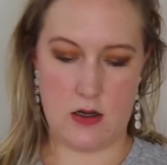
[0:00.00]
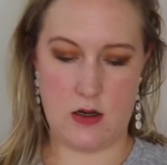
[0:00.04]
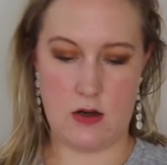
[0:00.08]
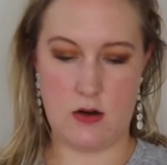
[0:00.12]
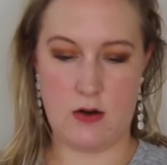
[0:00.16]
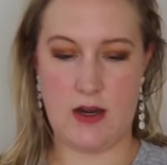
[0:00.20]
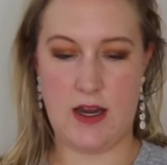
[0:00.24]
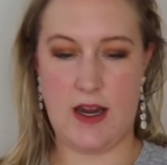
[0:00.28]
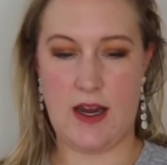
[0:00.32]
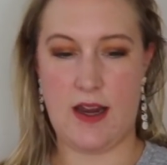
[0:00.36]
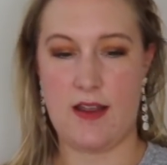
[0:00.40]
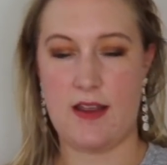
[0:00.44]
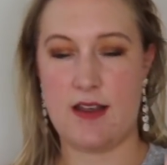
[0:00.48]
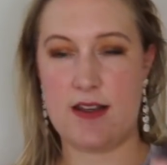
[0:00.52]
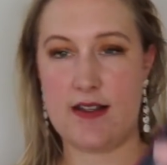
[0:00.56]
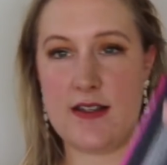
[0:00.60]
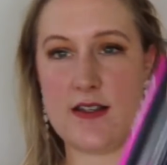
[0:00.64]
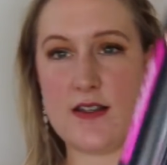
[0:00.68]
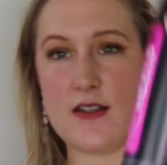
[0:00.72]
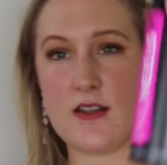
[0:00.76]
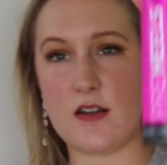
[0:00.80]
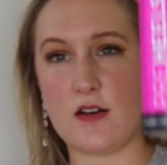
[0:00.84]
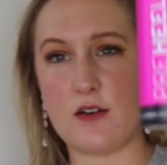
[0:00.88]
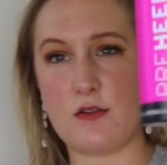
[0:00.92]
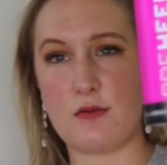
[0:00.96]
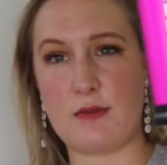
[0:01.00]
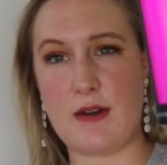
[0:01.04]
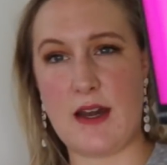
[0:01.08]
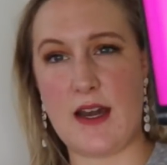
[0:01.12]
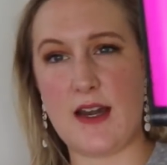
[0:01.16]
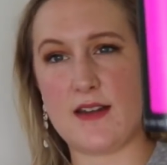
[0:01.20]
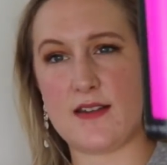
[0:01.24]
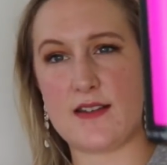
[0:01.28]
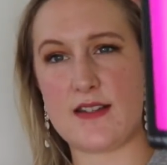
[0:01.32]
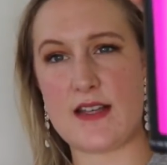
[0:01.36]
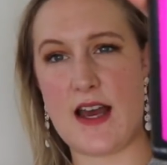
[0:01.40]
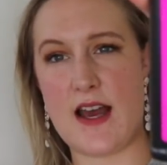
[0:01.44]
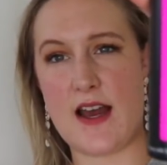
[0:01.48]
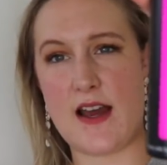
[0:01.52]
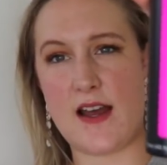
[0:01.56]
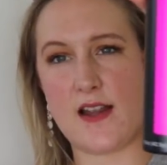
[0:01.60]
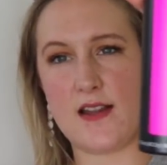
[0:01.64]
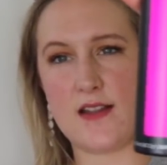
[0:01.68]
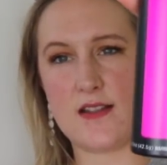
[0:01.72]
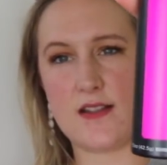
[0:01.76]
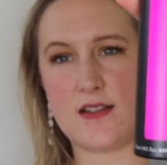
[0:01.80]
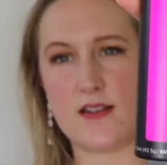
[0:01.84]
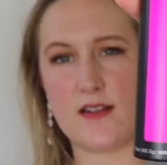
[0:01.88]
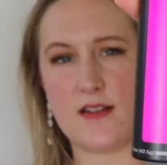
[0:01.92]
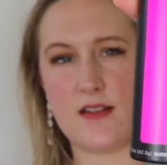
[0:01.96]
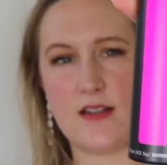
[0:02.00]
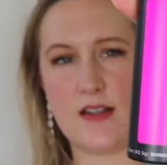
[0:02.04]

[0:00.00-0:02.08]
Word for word: Okay, this is a great size.